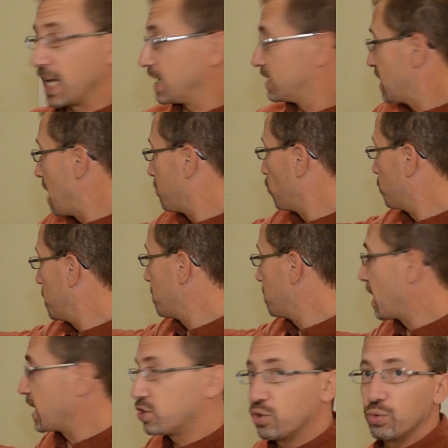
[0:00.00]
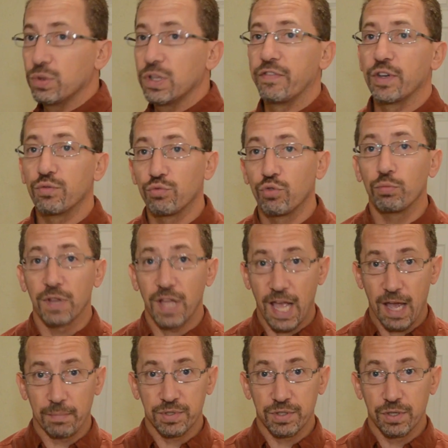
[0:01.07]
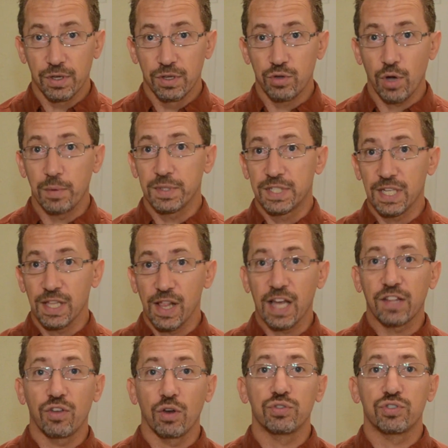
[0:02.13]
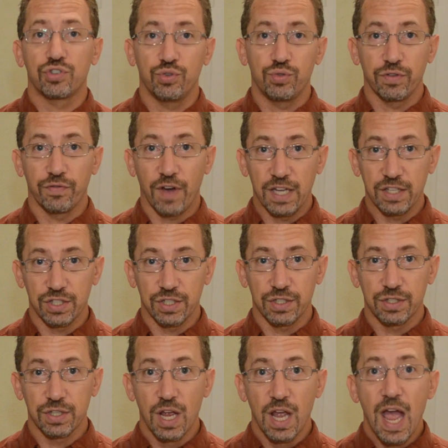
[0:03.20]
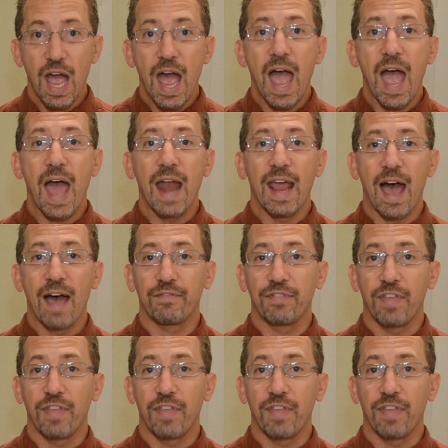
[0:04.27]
example would be my two living room lamps. So I would select those two devices and have